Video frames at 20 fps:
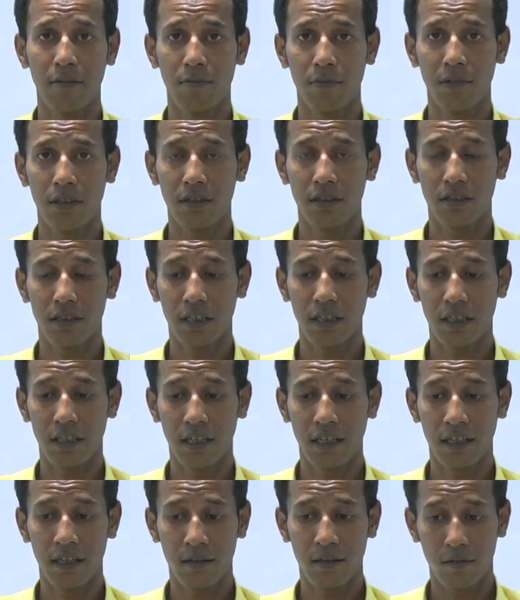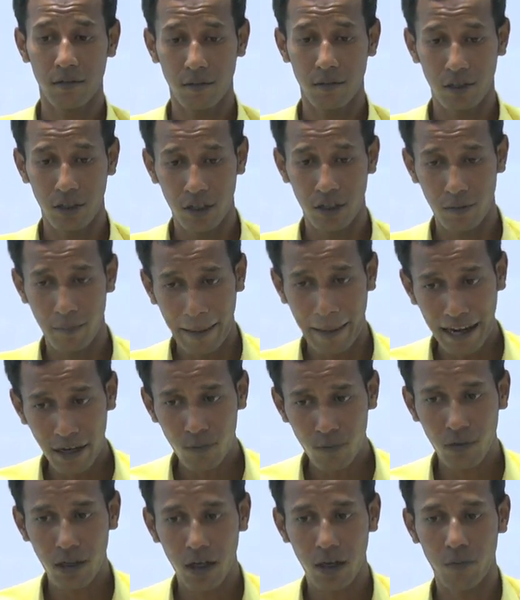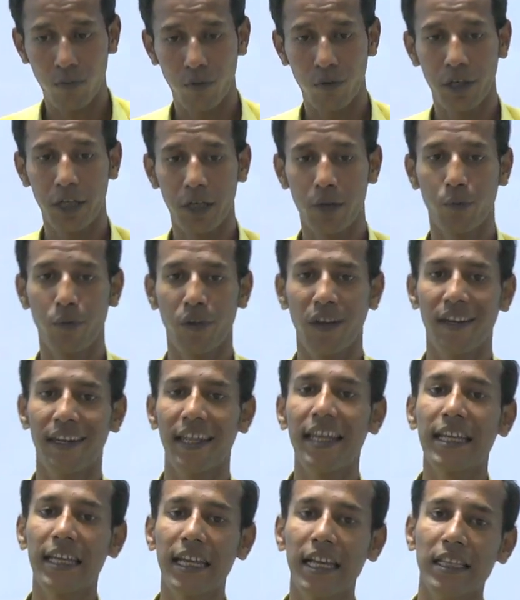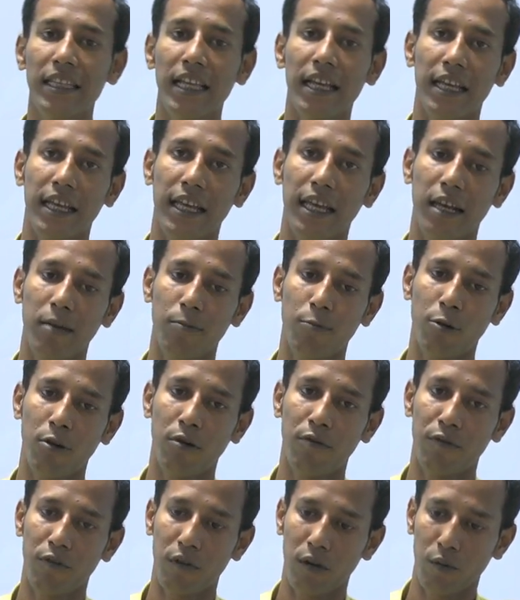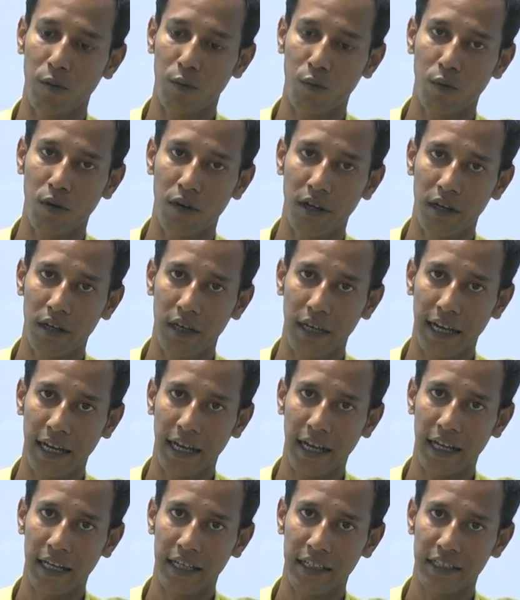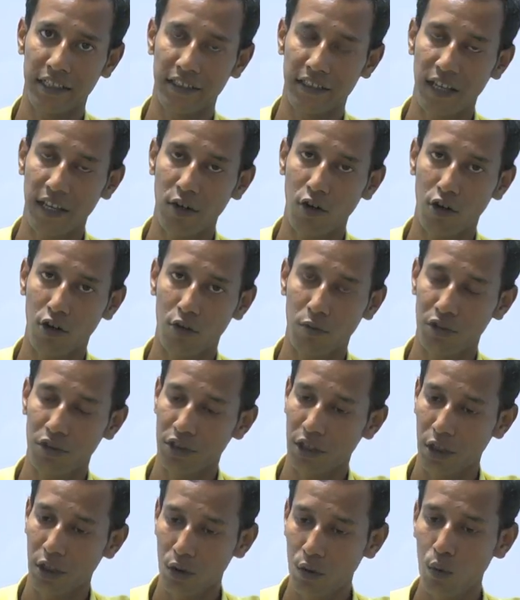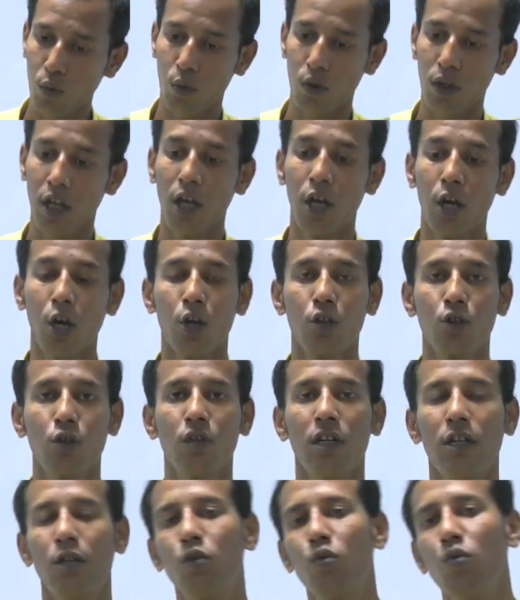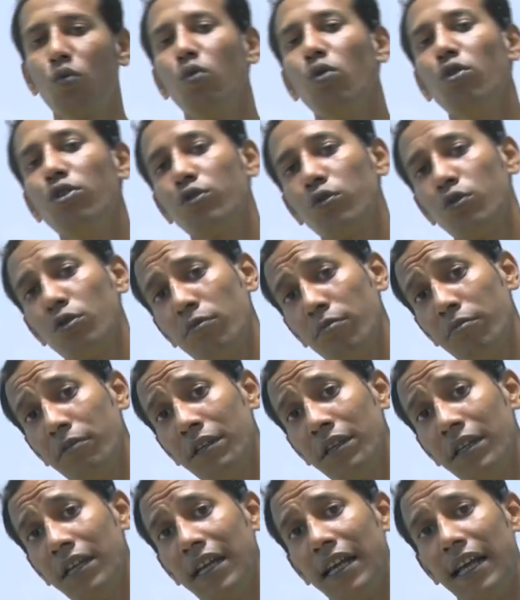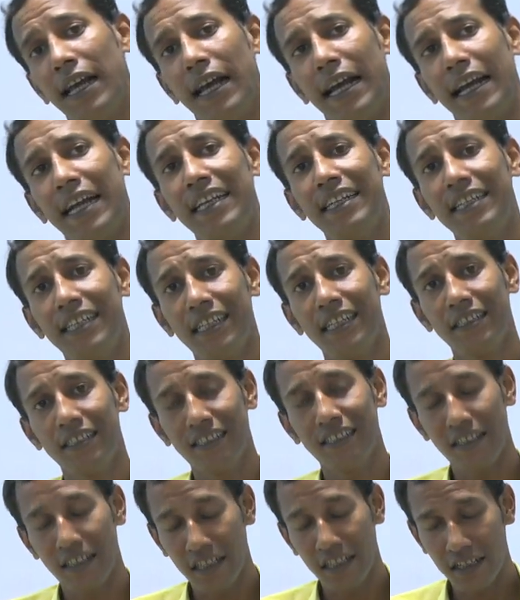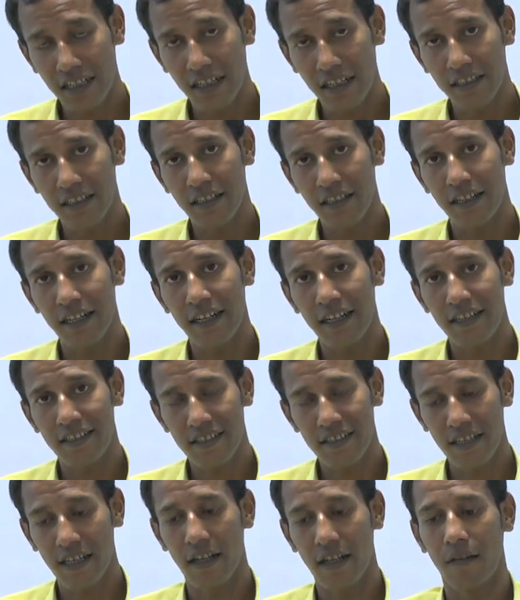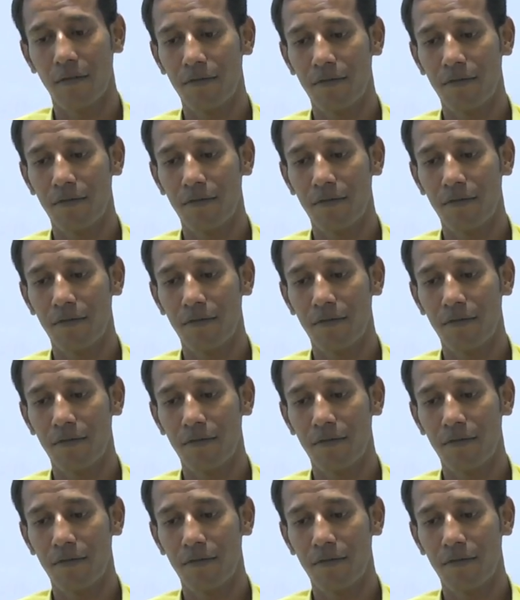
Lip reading: means in manual way, we are taking the help of one design automation tool. So, the tool should be intelligent itself,